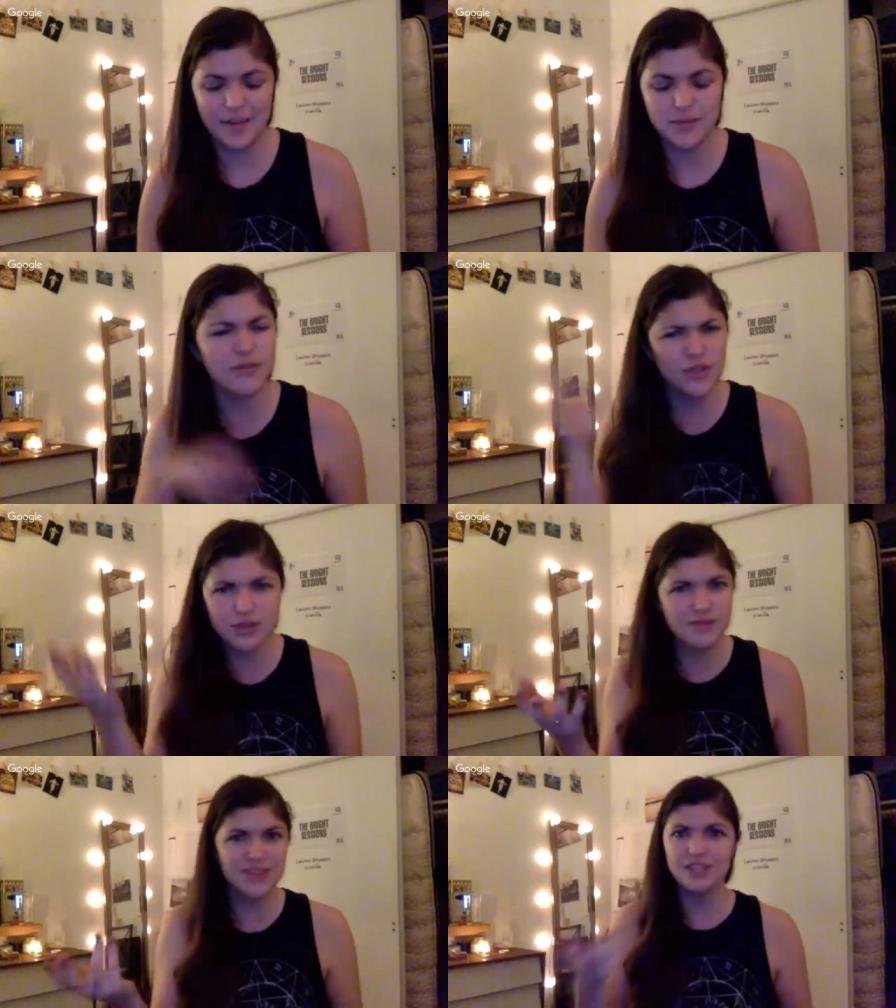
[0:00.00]

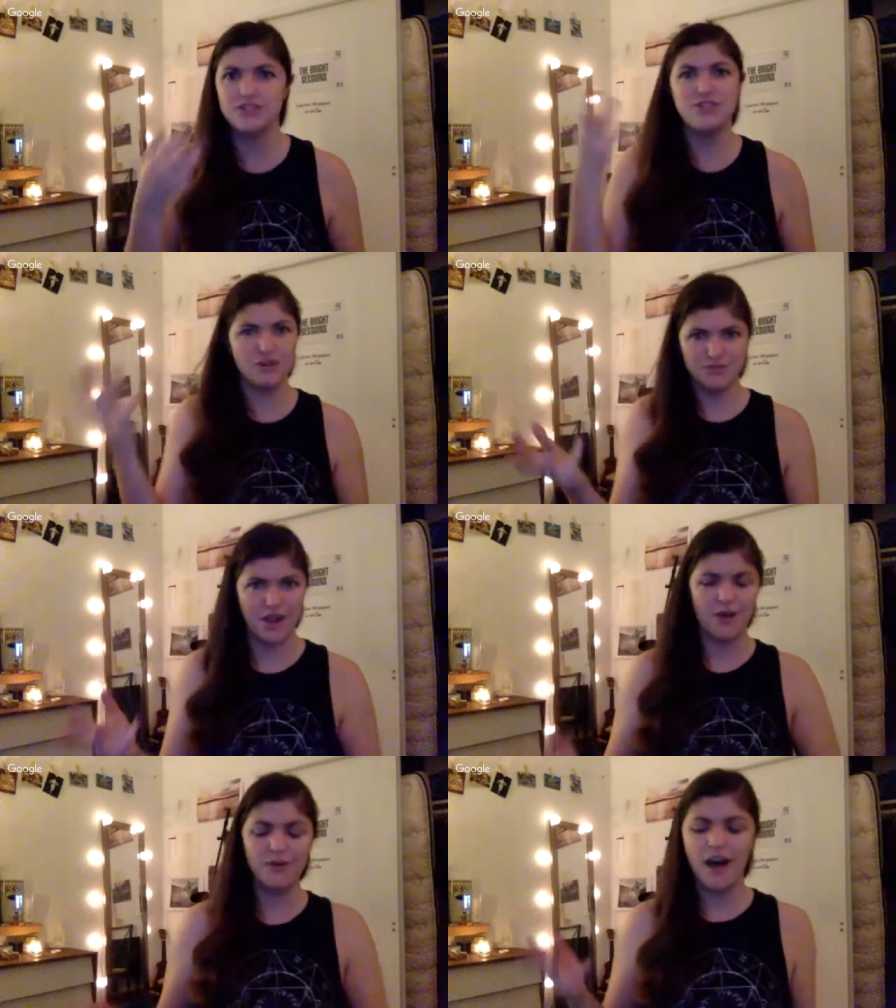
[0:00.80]
So for those of you that
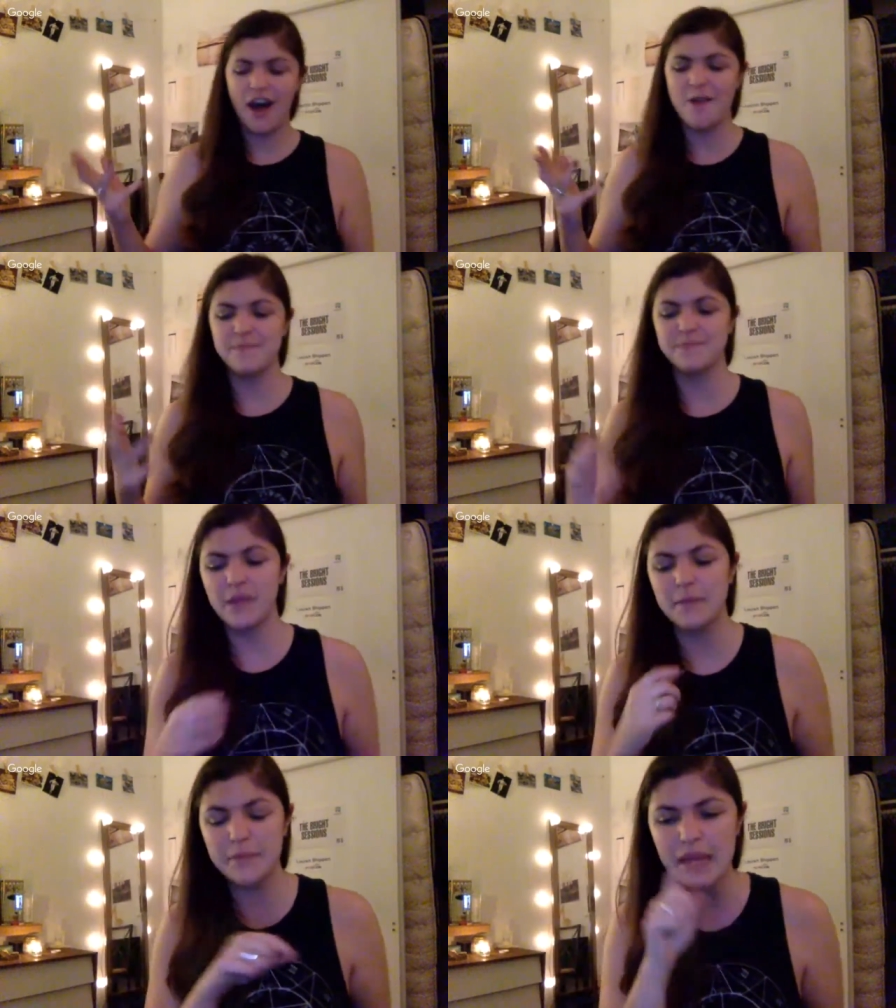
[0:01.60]
don't
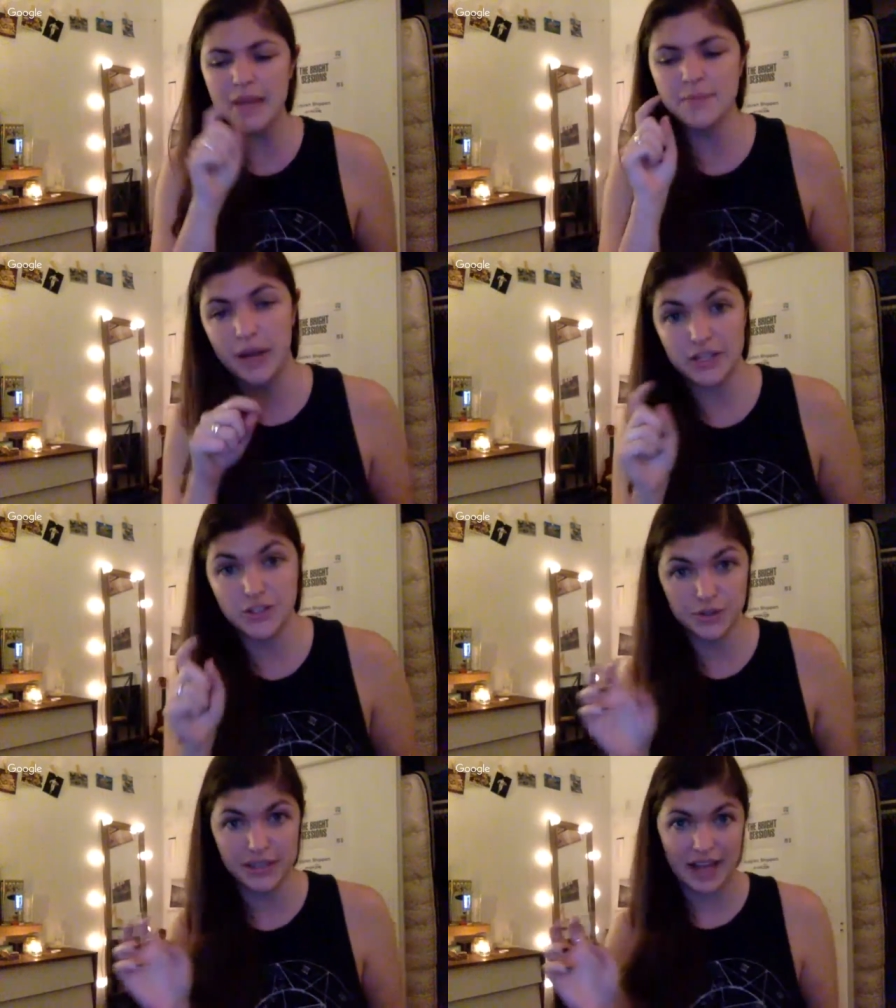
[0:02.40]
know, me,
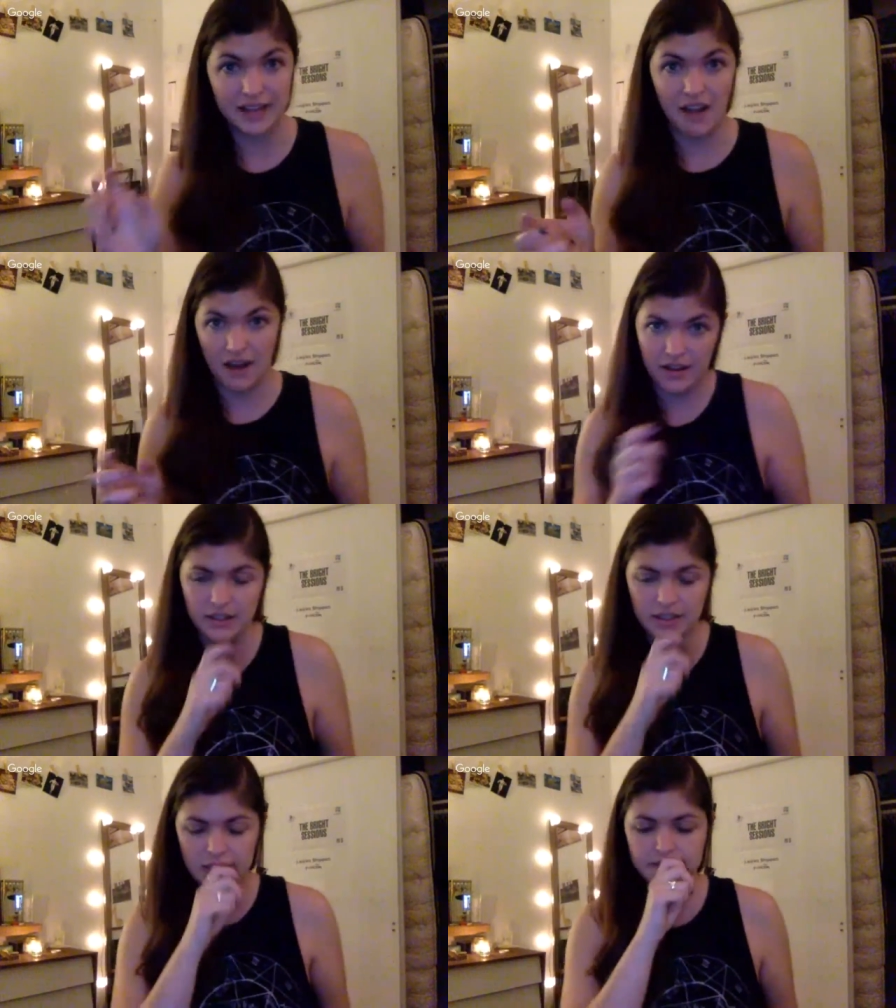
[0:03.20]
Brigham, Julia, and
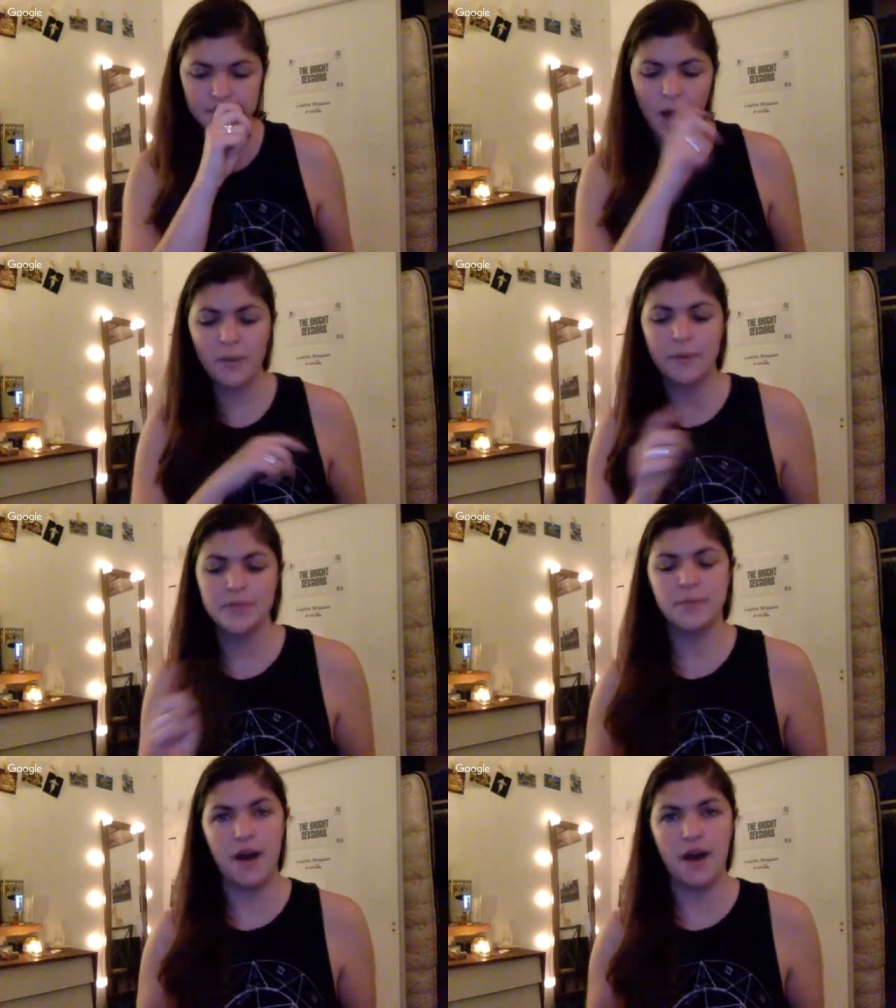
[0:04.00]
Anna all went
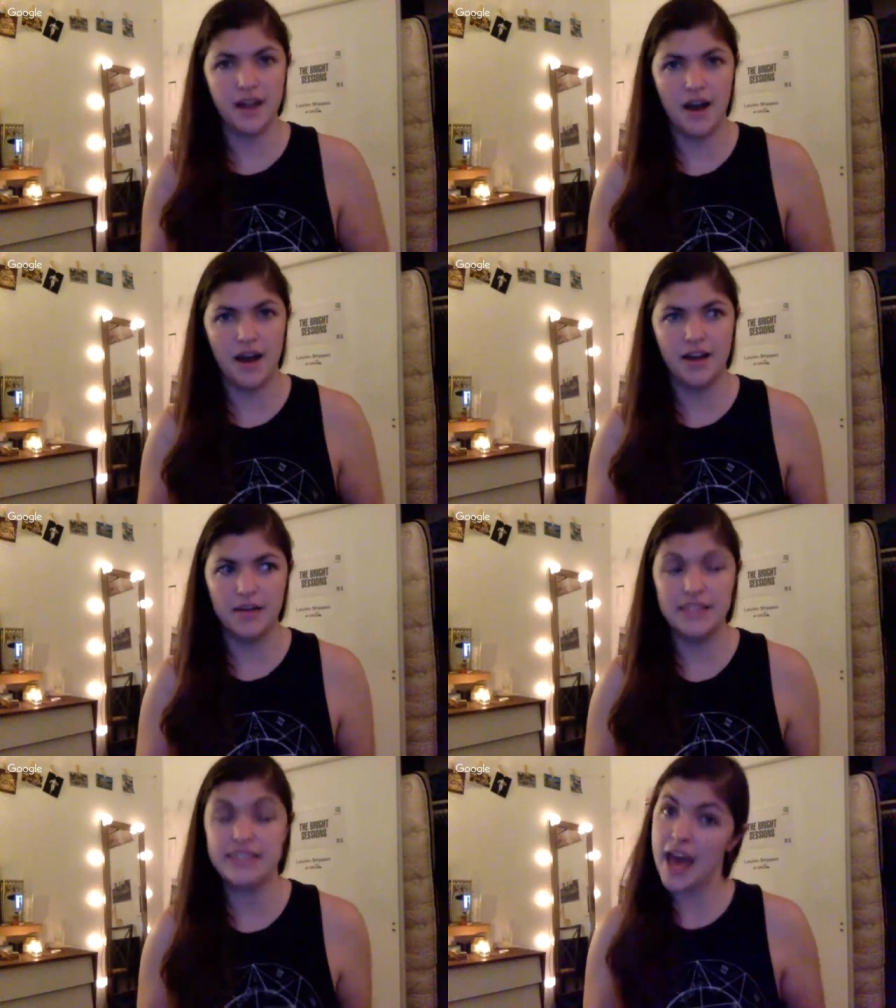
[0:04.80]
up to PodCon
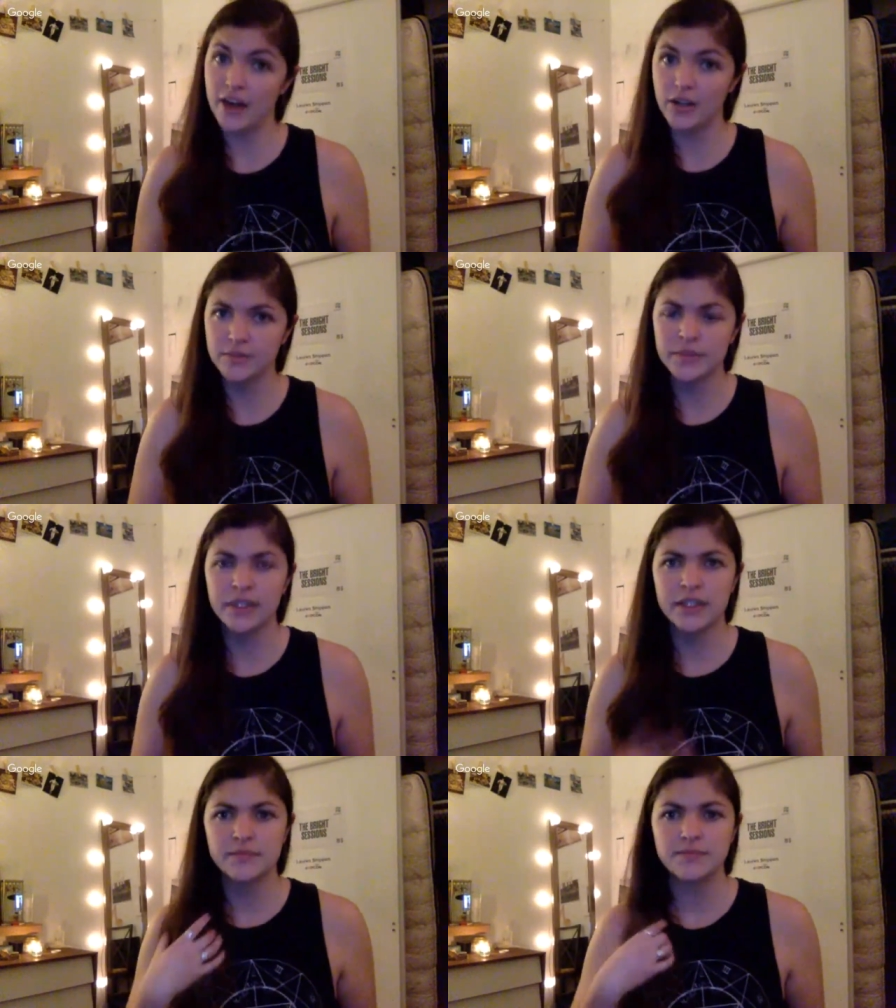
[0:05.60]
in Seattle.
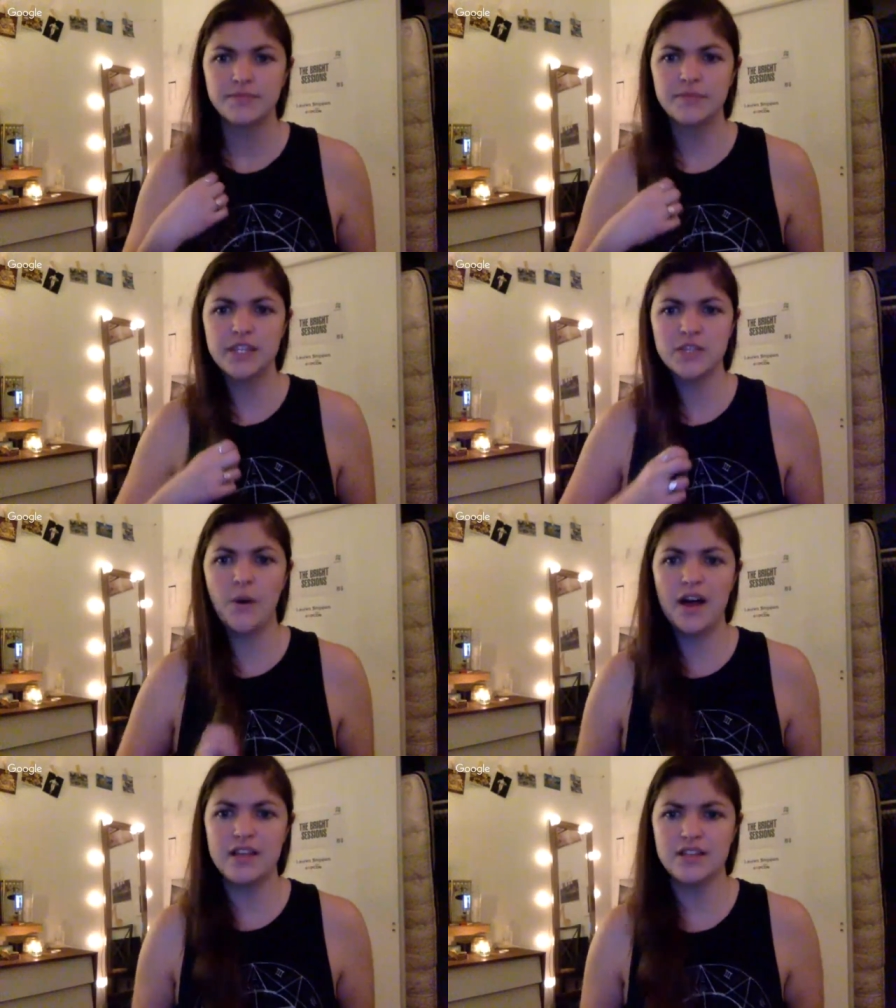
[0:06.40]
This
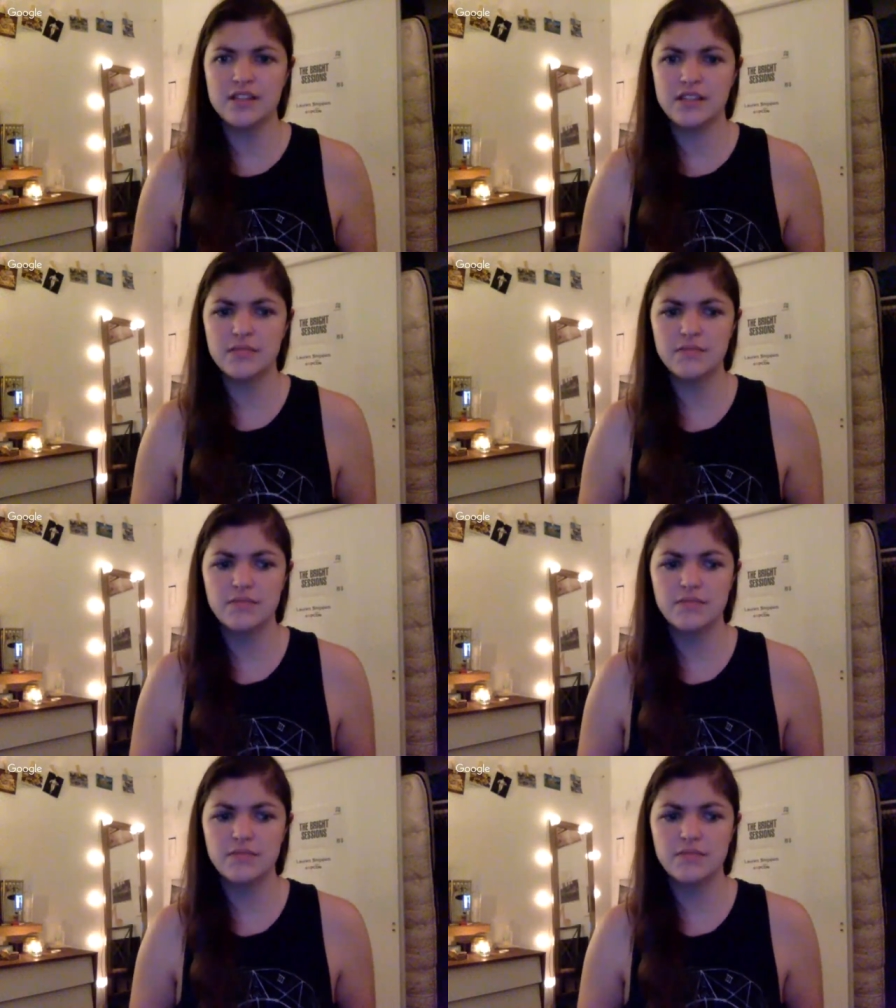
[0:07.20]
was